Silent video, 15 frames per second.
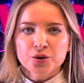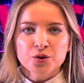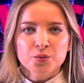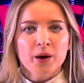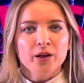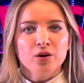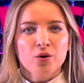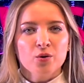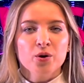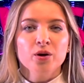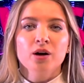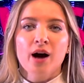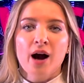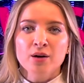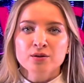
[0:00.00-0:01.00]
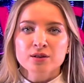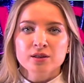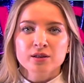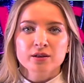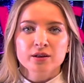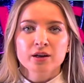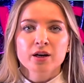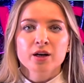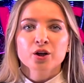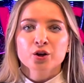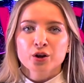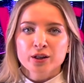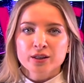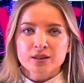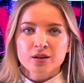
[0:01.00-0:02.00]
by local councillor
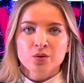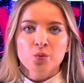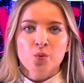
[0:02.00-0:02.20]
Kristen